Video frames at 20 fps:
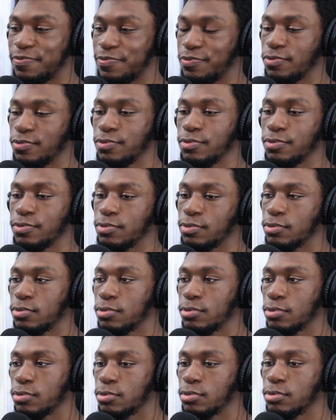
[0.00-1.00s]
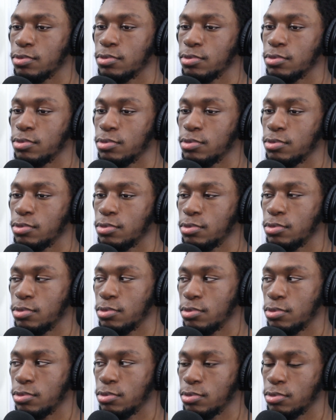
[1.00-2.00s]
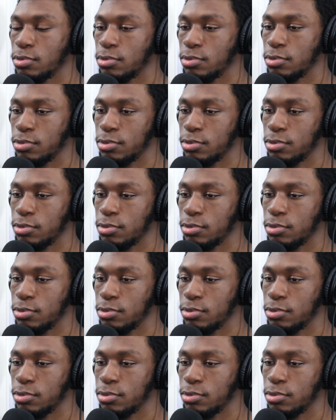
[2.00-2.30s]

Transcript: (no one is talking)